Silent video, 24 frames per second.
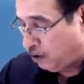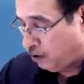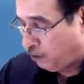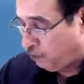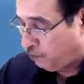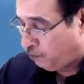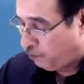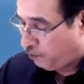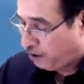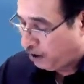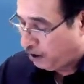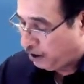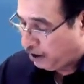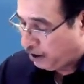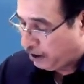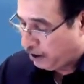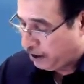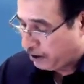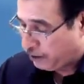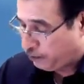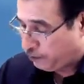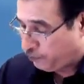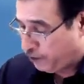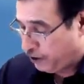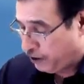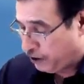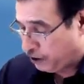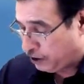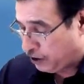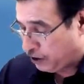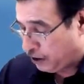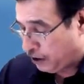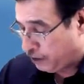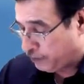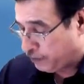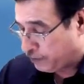
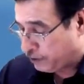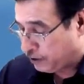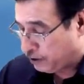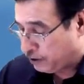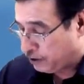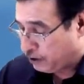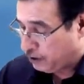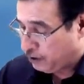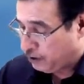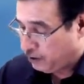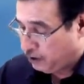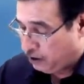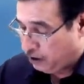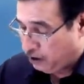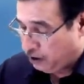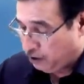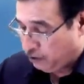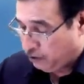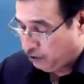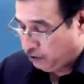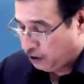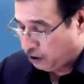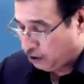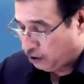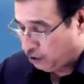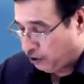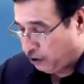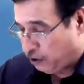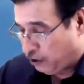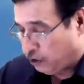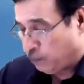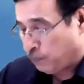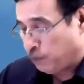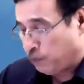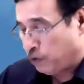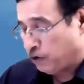1,20,000. You are going to
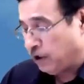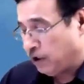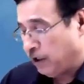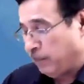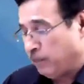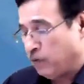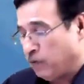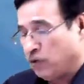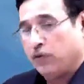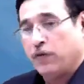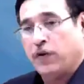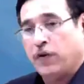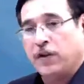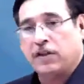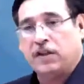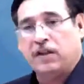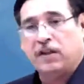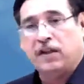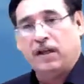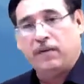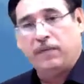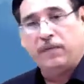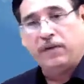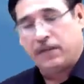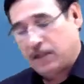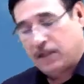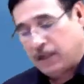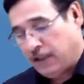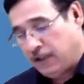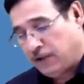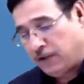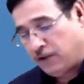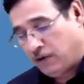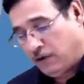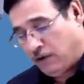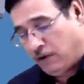put them towards the debit
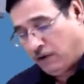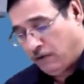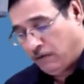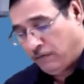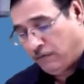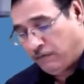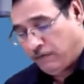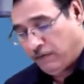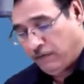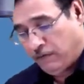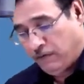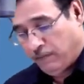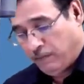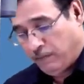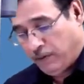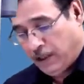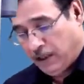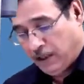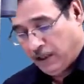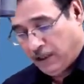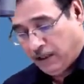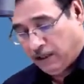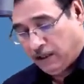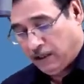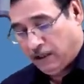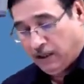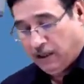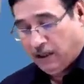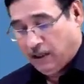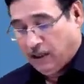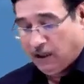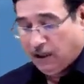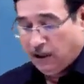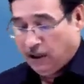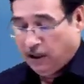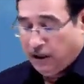side of P&L.
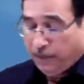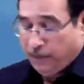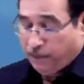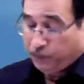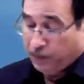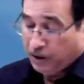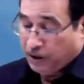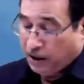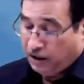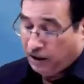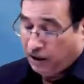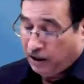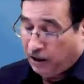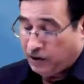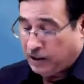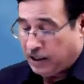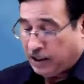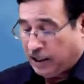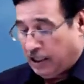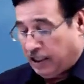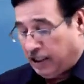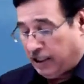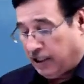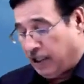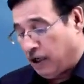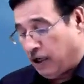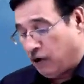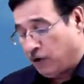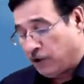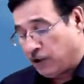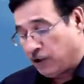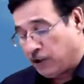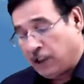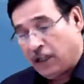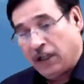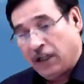Now salary
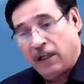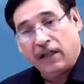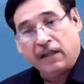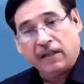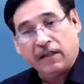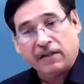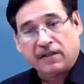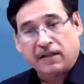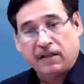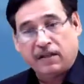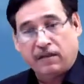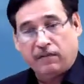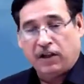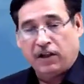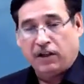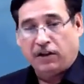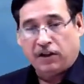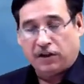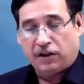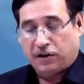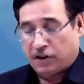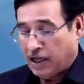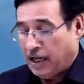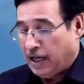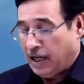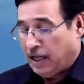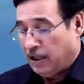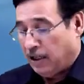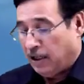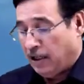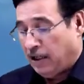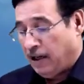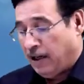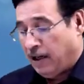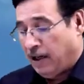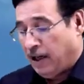outstanding is given in the trial.
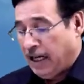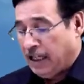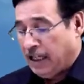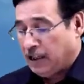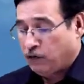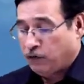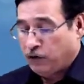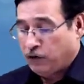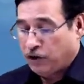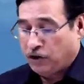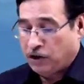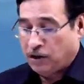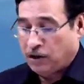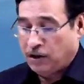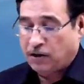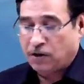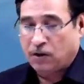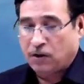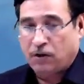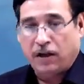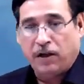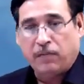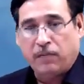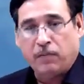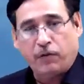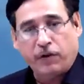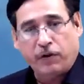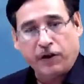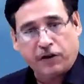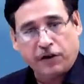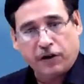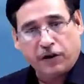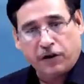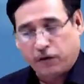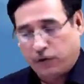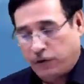As we just saw a moment
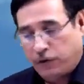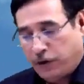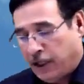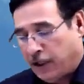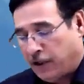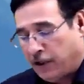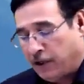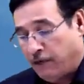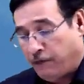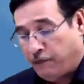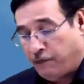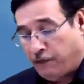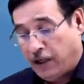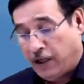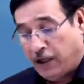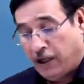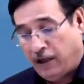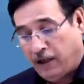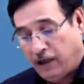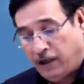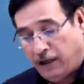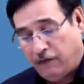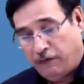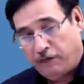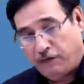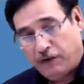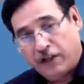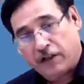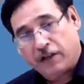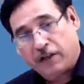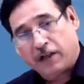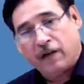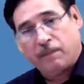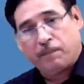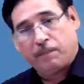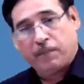ago that if it
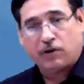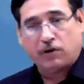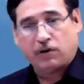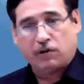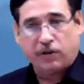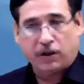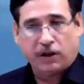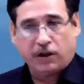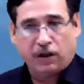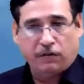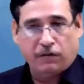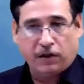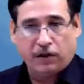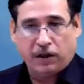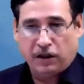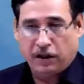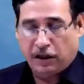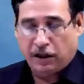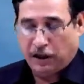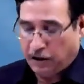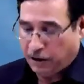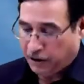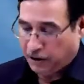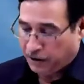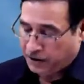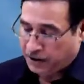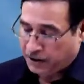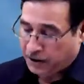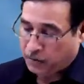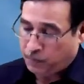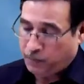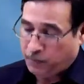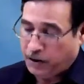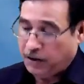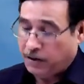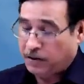happens to be given in an
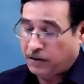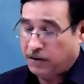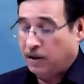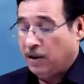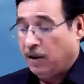adjustments,